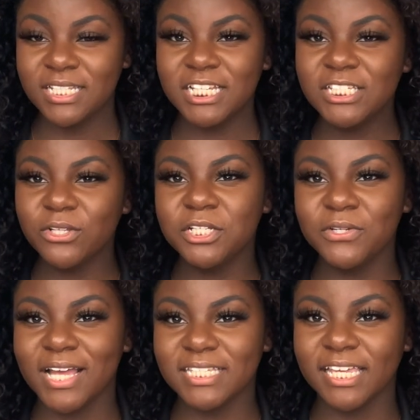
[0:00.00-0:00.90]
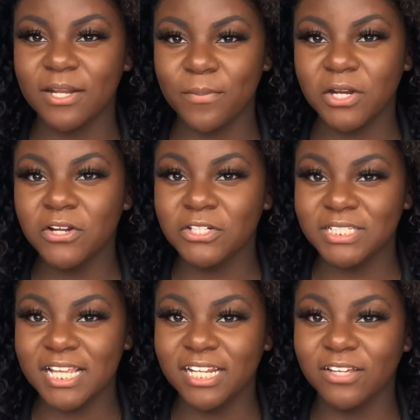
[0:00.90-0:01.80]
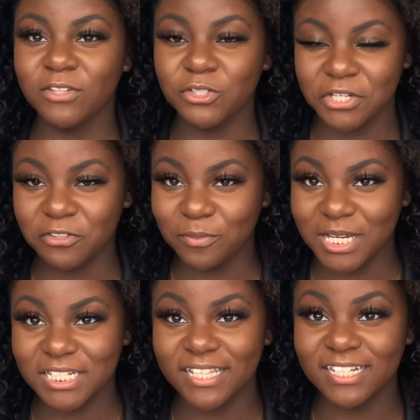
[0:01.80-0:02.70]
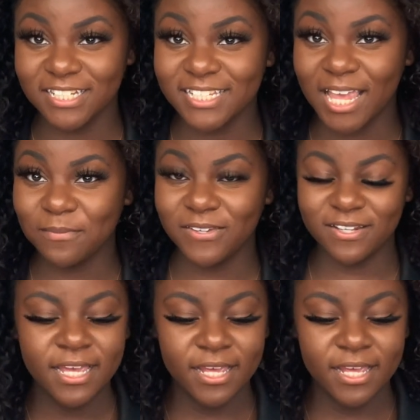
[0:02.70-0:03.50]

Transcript: just so that you guys can get a better understanding of the transformation that just happened.